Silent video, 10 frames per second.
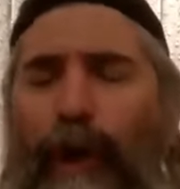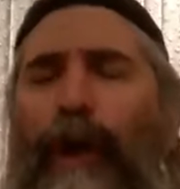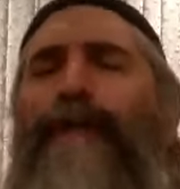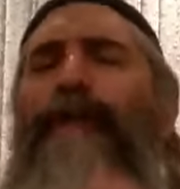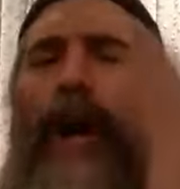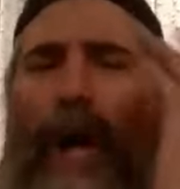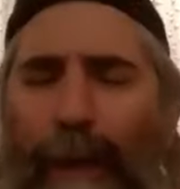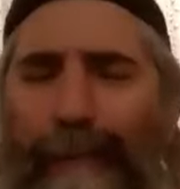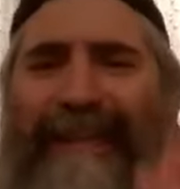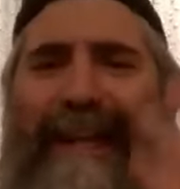of
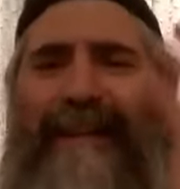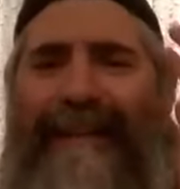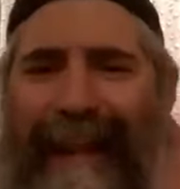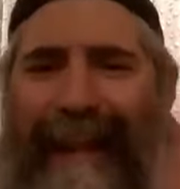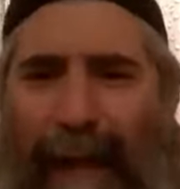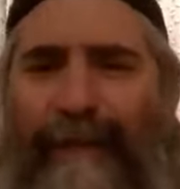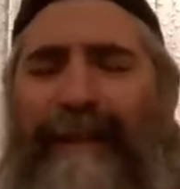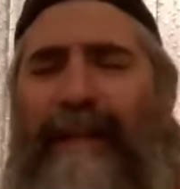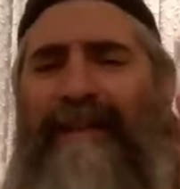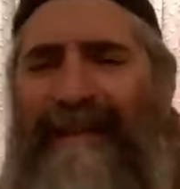ups and downs
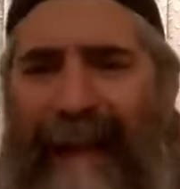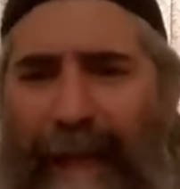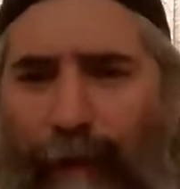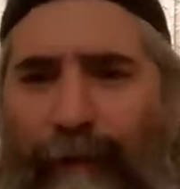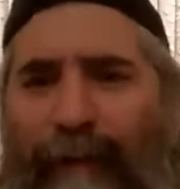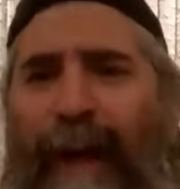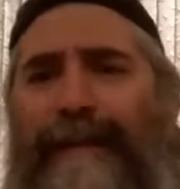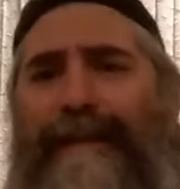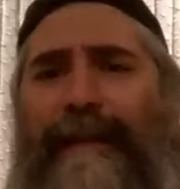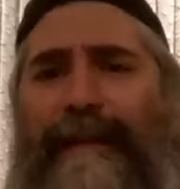and
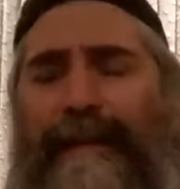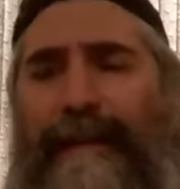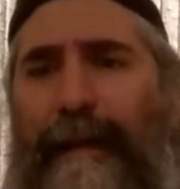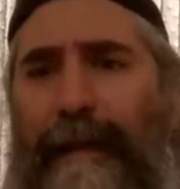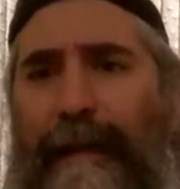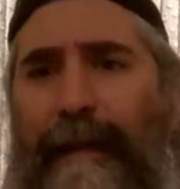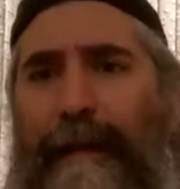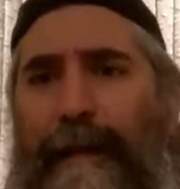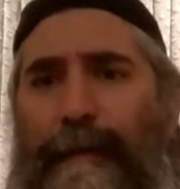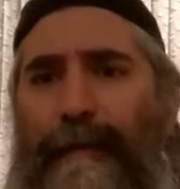sacrifices,
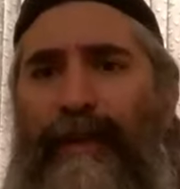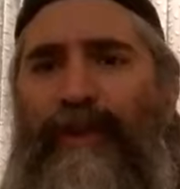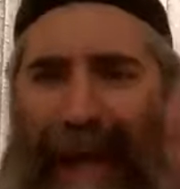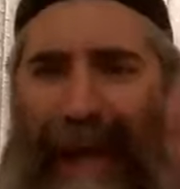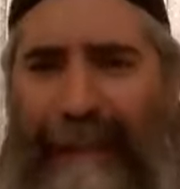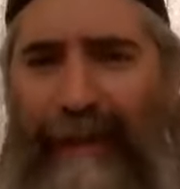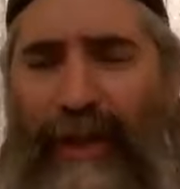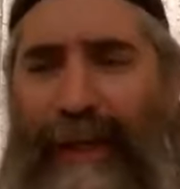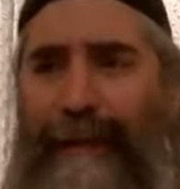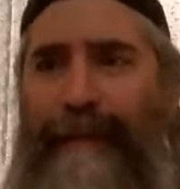
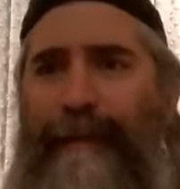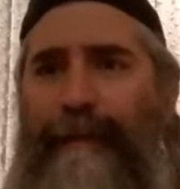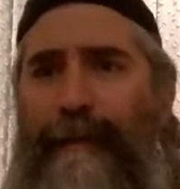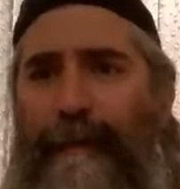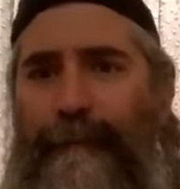challenges.